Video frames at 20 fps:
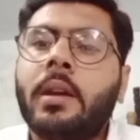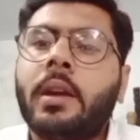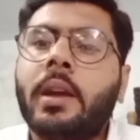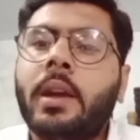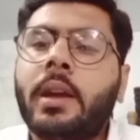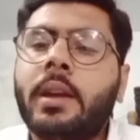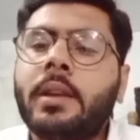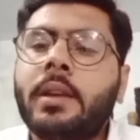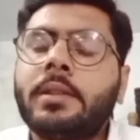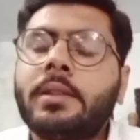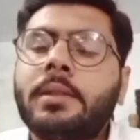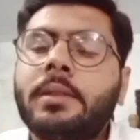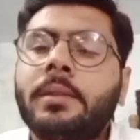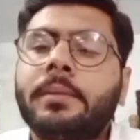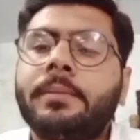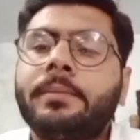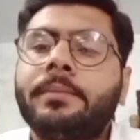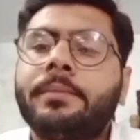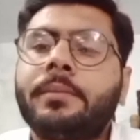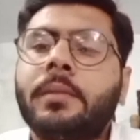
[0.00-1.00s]
As
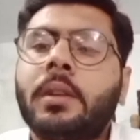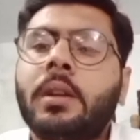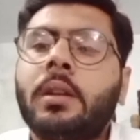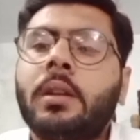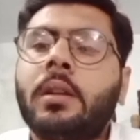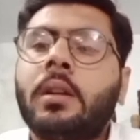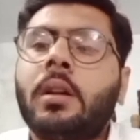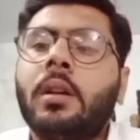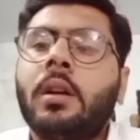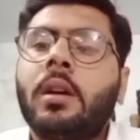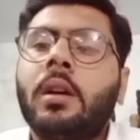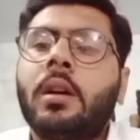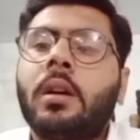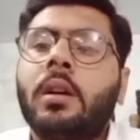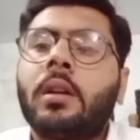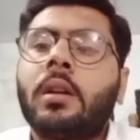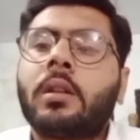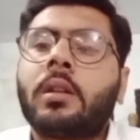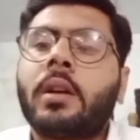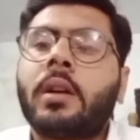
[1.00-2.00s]

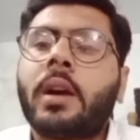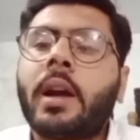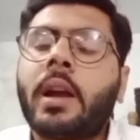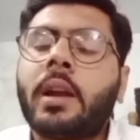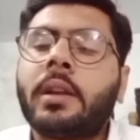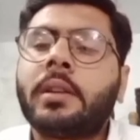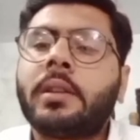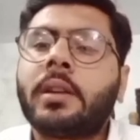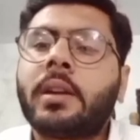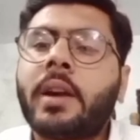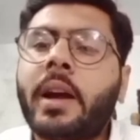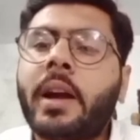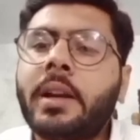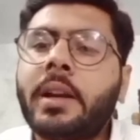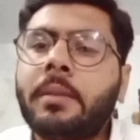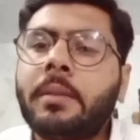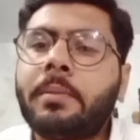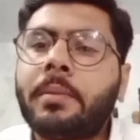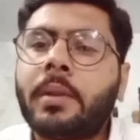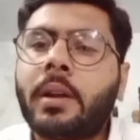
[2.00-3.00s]
in the
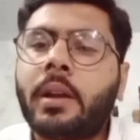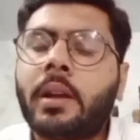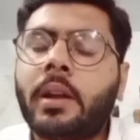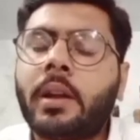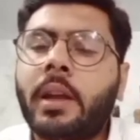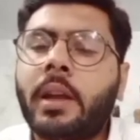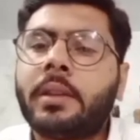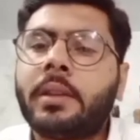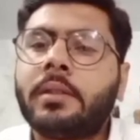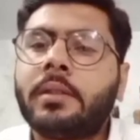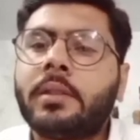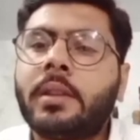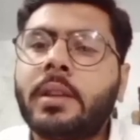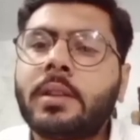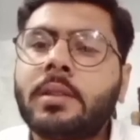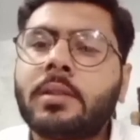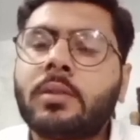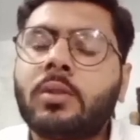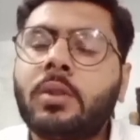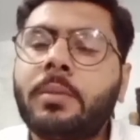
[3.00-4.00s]
guided in
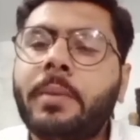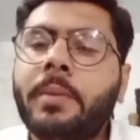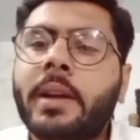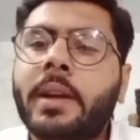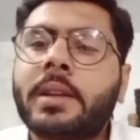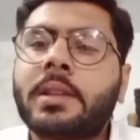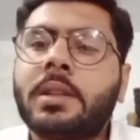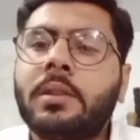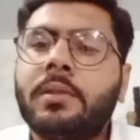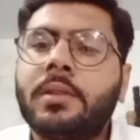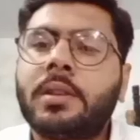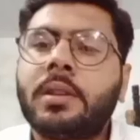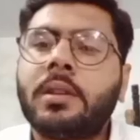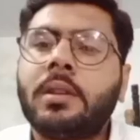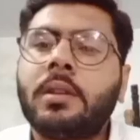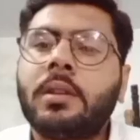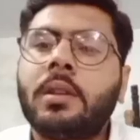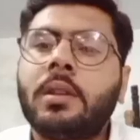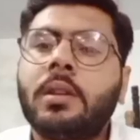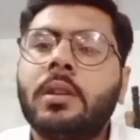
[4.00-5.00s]
this group
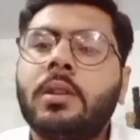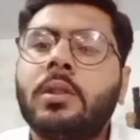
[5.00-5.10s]
activity,